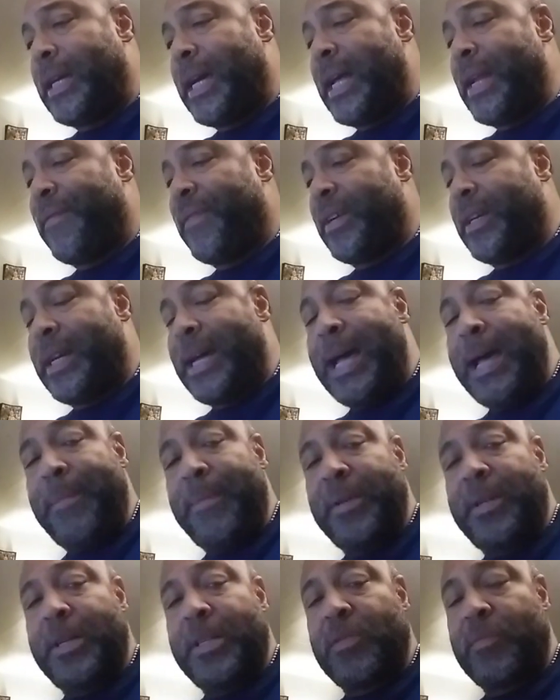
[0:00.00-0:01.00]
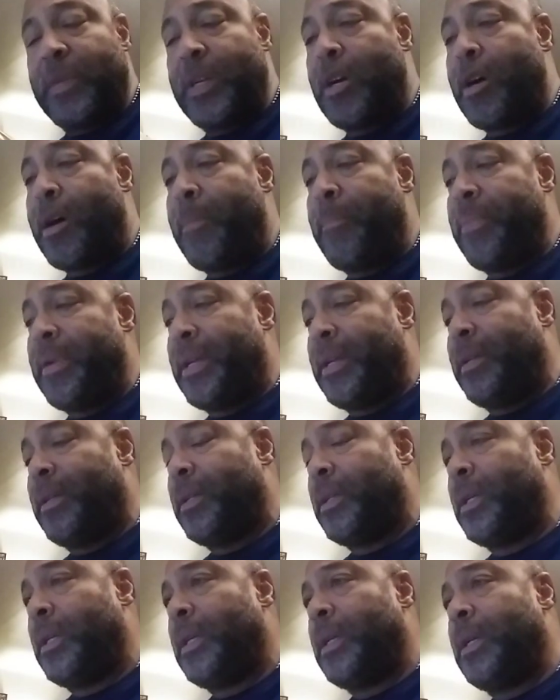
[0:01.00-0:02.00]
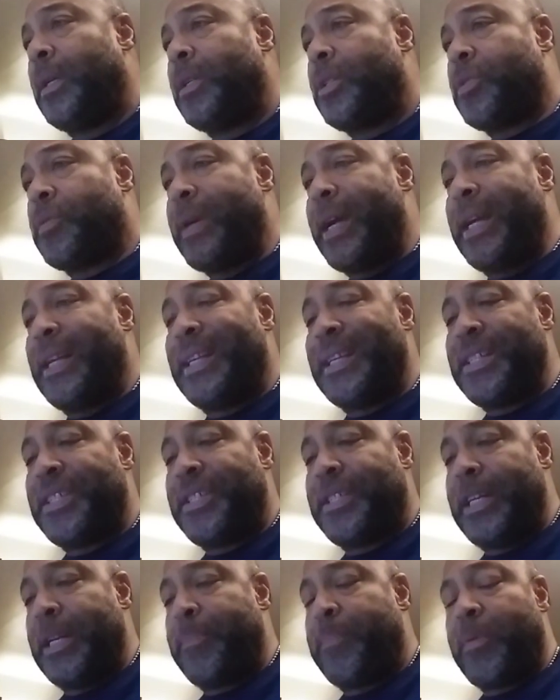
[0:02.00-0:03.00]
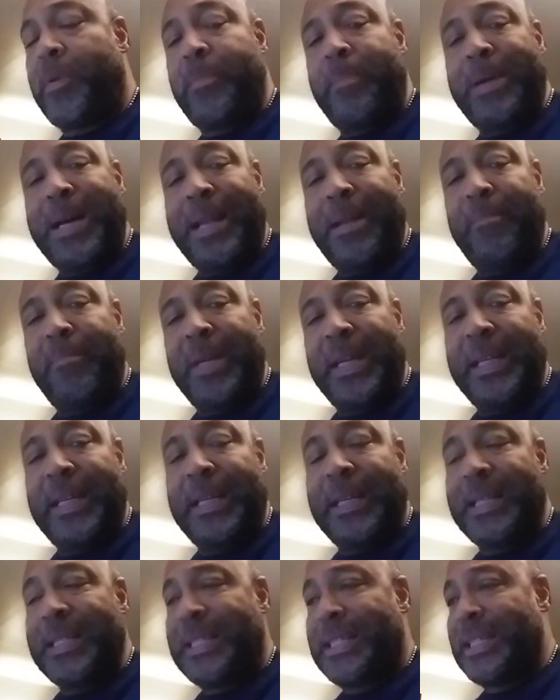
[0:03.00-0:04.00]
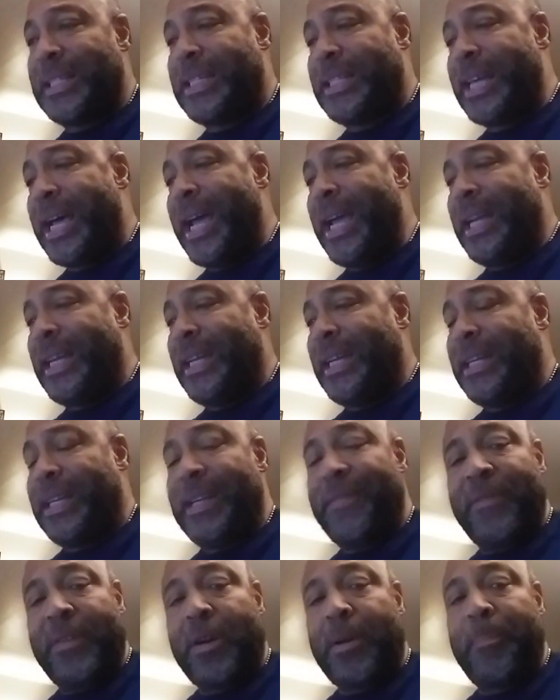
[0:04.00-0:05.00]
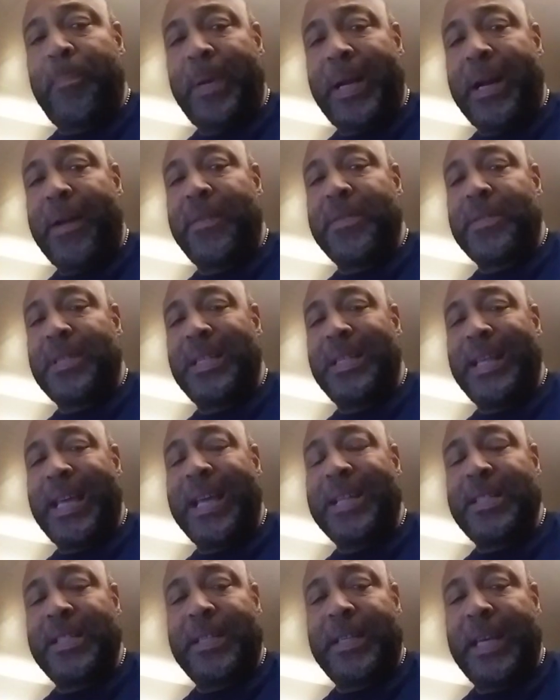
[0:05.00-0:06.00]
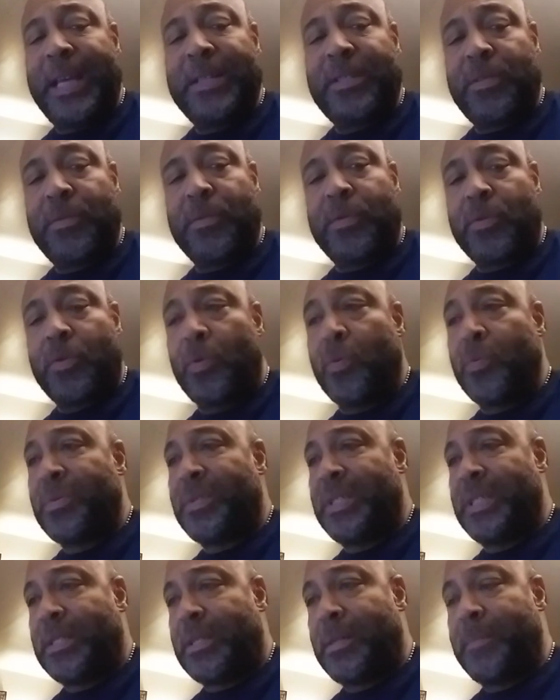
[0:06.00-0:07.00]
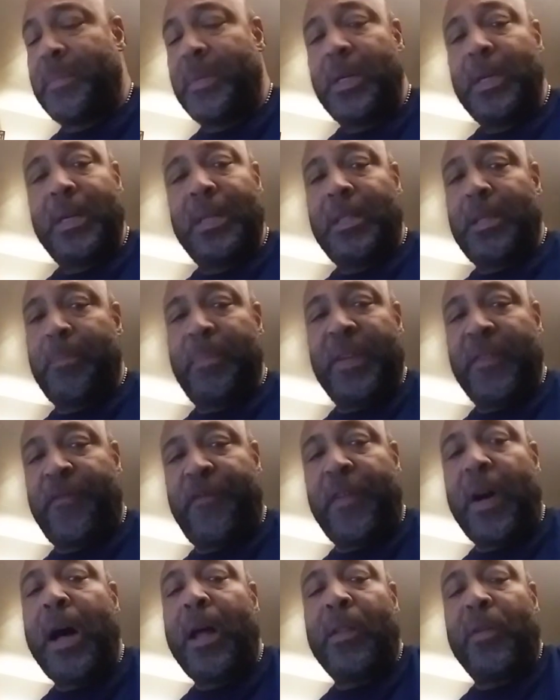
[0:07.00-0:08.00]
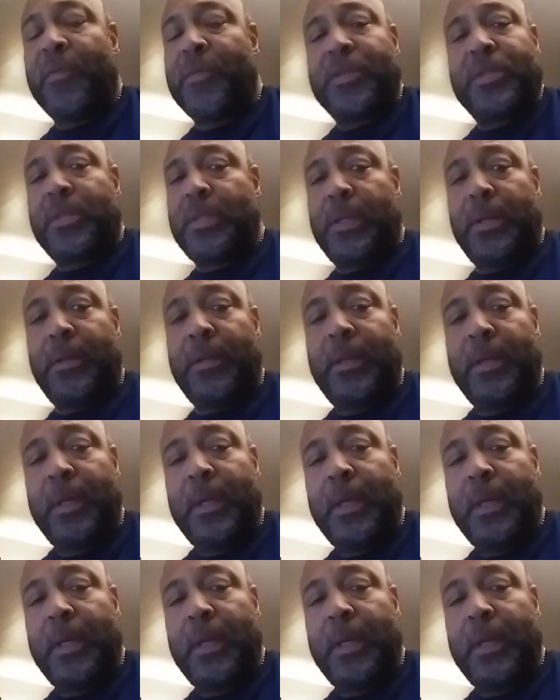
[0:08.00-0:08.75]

kind of a guy because we all been trained as sheeple by the media and society and even our parents in the educational school system to be followers, dude.